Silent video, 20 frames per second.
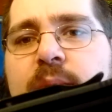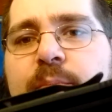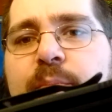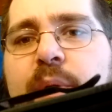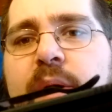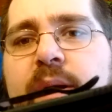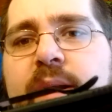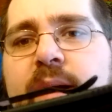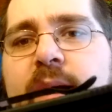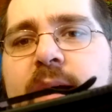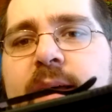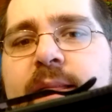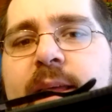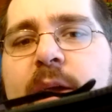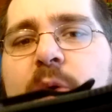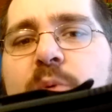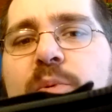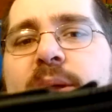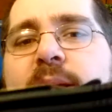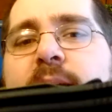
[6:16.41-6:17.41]
But
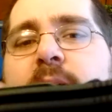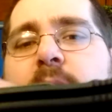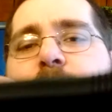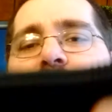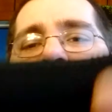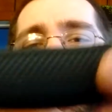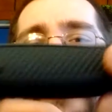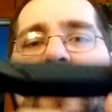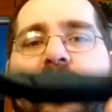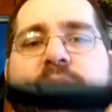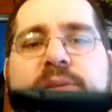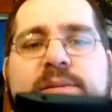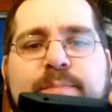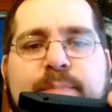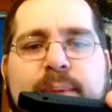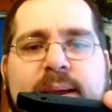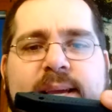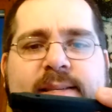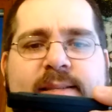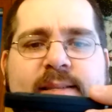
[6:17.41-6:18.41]
they only come down to
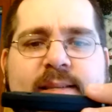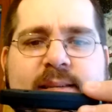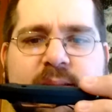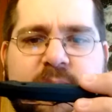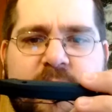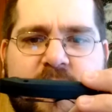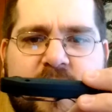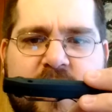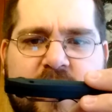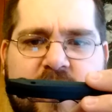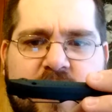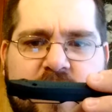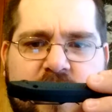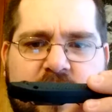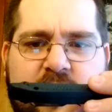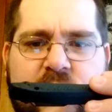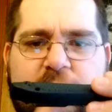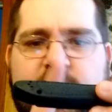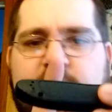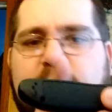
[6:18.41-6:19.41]

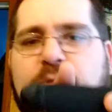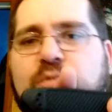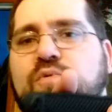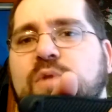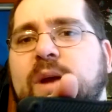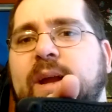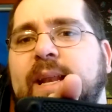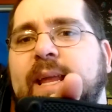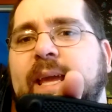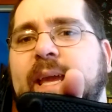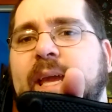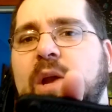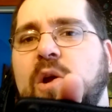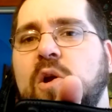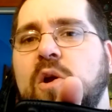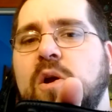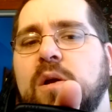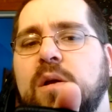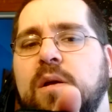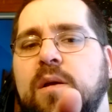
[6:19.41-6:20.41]
basically like right
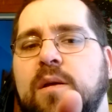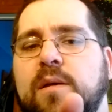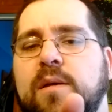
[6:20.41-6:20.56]
here.